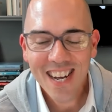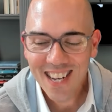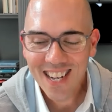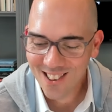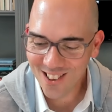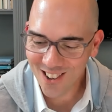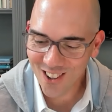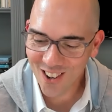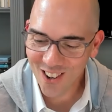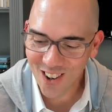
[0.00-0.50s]

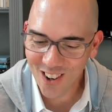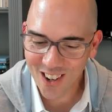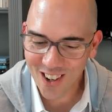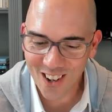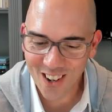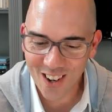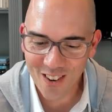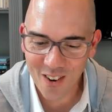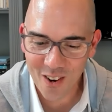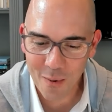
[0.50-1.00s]
So
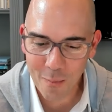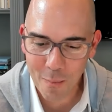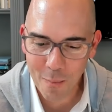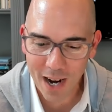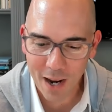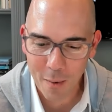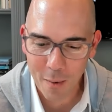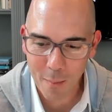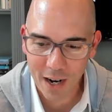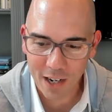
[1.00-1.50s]

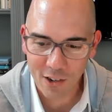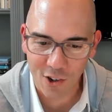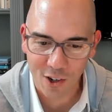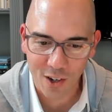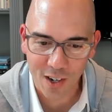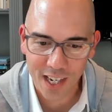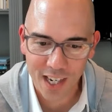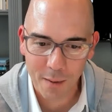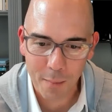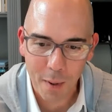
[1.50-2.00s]
my
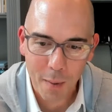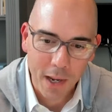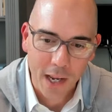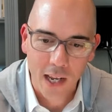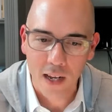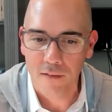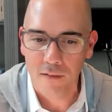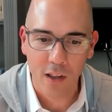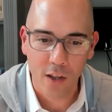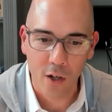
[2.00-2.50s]
journey, and maybe
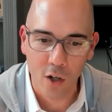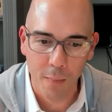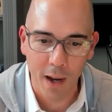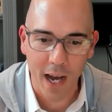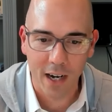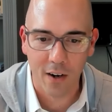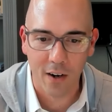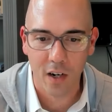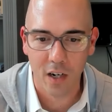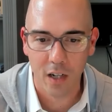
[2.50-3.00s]
give a little
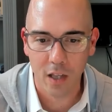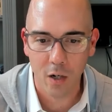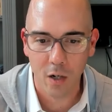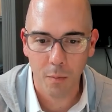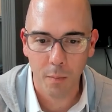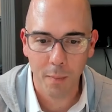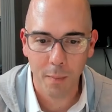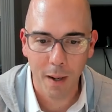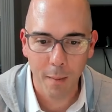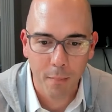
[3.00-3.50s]
background, a little
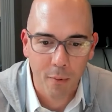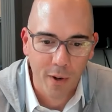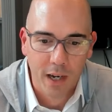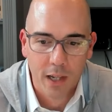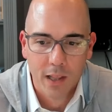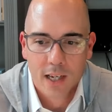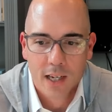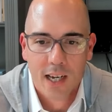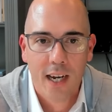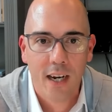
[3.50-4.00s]
bit about
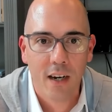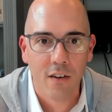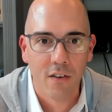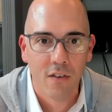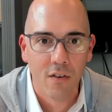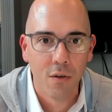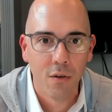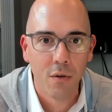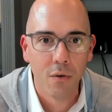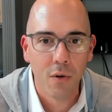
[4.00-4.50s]
PointClickCare
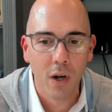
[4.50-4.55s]
too.